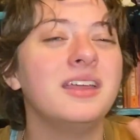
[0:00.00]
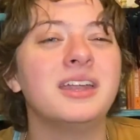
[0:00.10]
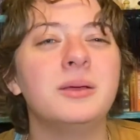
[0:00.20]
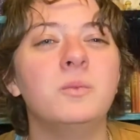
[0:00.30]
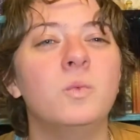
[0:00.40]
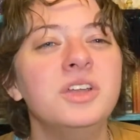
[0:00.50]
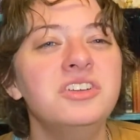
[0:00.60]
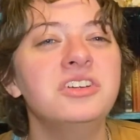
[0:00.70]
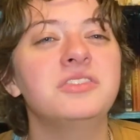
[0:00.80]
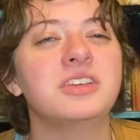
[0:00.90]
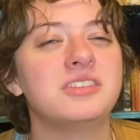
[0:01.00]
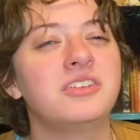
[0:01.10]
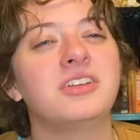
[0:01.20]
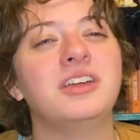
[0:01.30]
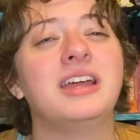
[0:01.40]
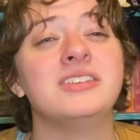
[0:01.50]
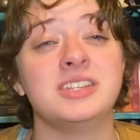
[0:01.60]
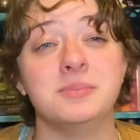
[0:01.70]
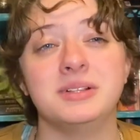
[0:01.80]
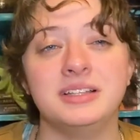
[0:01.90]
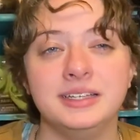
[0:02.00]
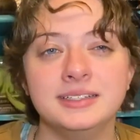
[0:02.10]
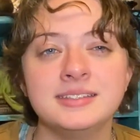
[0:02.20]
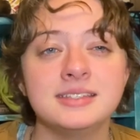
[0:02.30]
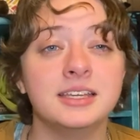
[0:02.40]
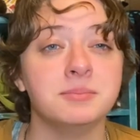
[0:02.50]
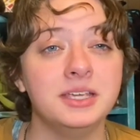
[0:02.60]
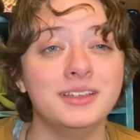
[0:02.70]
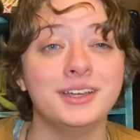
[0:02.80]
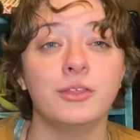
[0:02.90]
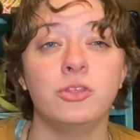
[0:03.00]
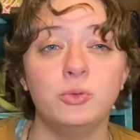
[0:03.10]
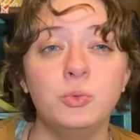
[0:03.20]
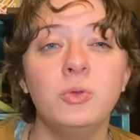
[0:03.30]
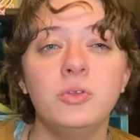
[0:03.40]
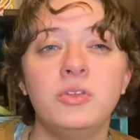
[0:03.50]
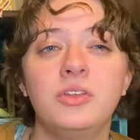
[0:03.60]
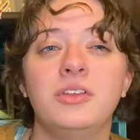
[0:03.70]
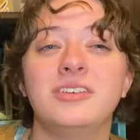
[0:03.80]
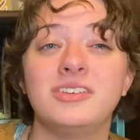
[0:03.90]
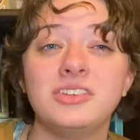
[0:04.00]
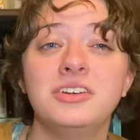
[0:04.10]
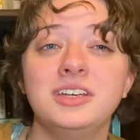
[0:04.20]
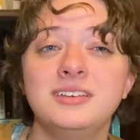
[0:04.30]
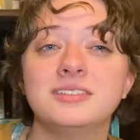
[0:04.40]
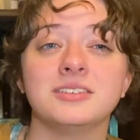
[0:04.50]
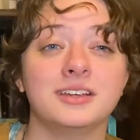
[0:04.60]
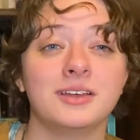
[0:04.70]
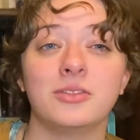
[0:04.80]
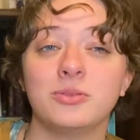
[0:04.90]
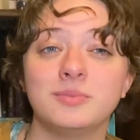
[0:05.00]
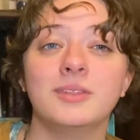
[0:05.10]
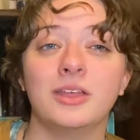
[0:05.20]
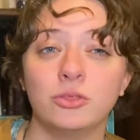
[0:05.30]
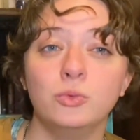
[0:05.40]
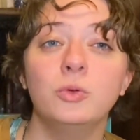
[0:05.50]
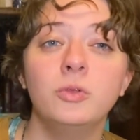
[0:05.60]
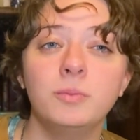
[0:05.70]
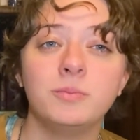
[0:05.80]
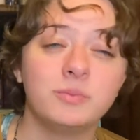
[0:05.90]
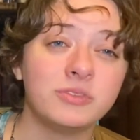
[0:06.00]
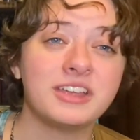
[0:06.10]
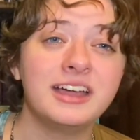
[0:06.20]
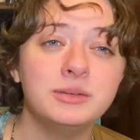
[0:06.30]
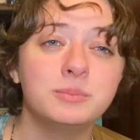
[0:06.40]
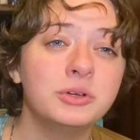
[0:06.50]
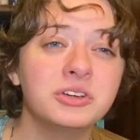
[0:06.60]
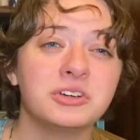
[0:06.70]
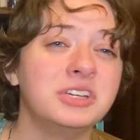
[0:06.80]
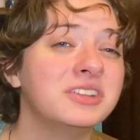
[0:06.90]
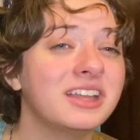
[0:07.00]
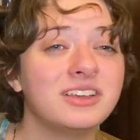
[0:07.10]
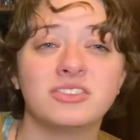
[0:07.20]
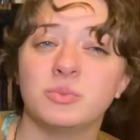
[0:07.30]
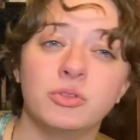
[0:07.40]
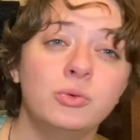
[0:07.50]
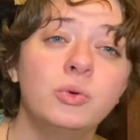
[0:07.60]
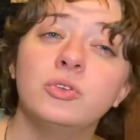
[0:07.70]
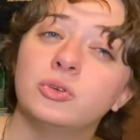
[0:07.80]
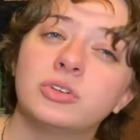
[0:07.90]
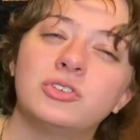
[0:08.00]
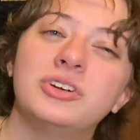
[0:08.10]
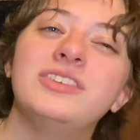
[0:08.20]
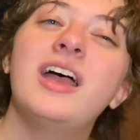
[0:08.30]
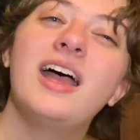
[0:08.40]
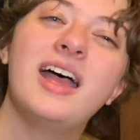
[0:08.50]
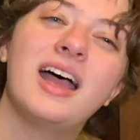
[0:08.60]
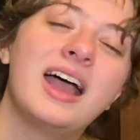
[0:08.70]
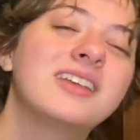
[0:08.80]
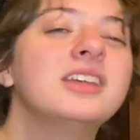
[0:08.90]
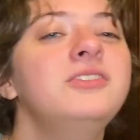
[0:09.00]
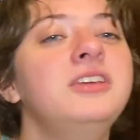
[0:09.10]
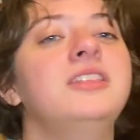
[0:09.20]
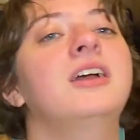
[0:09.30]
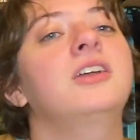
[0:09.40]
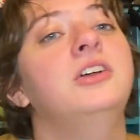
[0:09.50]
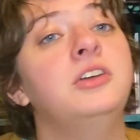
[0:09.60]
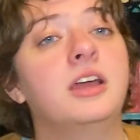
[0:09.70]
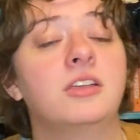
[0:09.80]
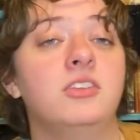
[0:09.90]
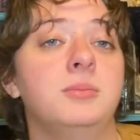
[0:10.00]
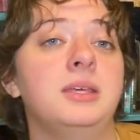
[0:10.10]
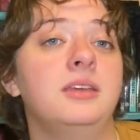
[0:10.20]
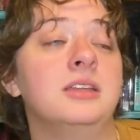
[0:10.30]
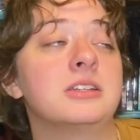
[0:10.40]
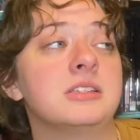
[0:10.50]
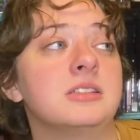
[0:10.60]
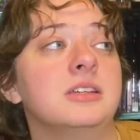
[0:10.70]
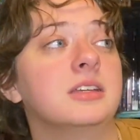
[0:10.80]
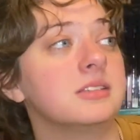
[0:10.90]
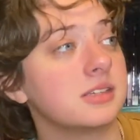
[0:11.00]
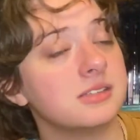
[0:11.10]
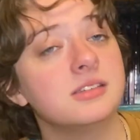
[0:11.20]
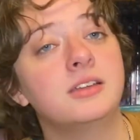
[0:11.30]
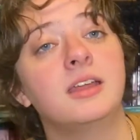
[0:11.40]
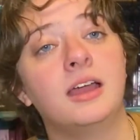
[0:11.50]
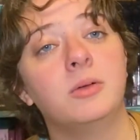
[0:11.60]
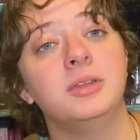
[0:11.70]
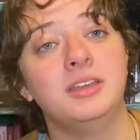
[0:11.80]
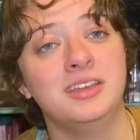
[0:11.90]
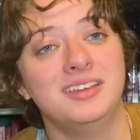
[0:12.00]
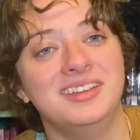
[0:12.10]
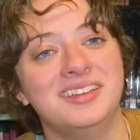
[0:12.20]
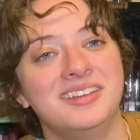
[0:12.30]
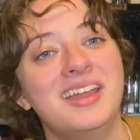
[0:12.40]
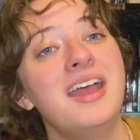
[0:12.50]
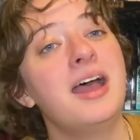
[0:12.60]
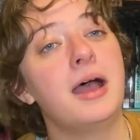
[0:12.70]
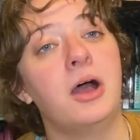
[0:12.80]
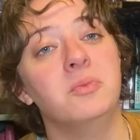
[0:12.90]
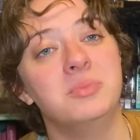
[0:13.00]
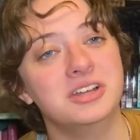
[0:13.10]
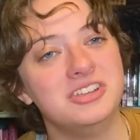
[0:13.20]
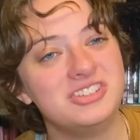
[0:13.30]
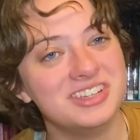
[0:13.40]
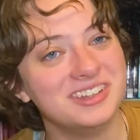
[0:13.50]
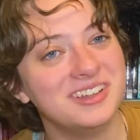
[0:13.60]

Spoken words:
And I wonder if Cassandra Clare has any plans to like make like a Thule series, or like a Thule side book, or even like some Thule short stories, because I feel like that could actually be interesting. And considering how much